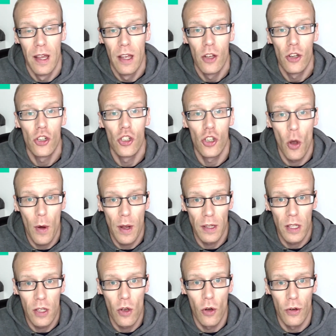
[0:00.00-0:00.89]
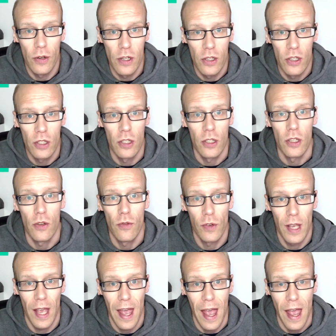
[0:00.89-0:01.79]
showing the audience that you
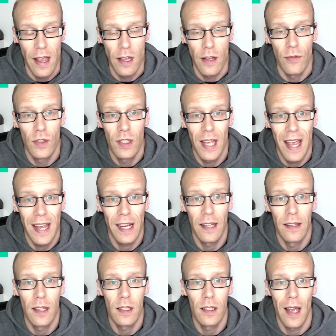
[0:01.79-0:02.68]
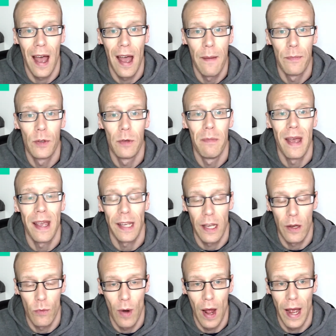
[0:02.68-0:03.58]
care, you've taken the time to make
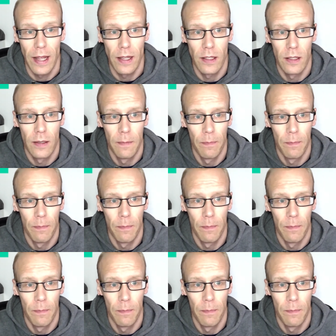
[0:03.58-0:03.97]
it right.